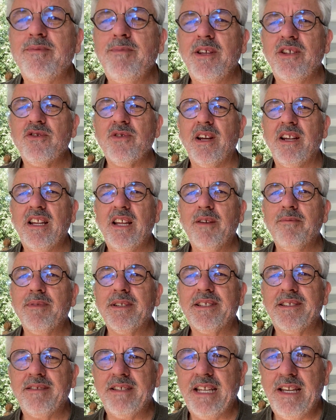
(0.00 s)
me trying to
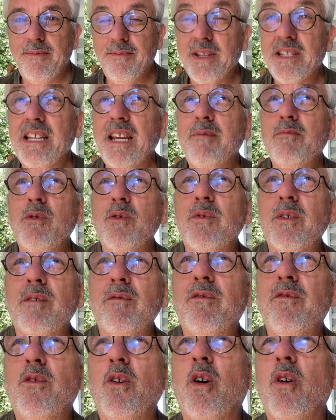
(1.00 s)
imitate moving
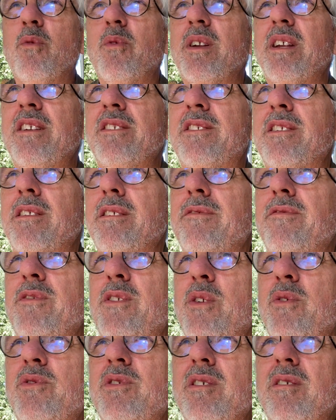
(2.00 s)
forward into the
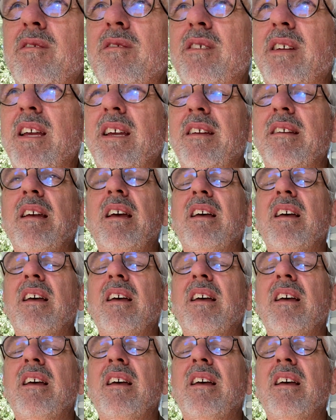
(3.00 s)
future. Okay,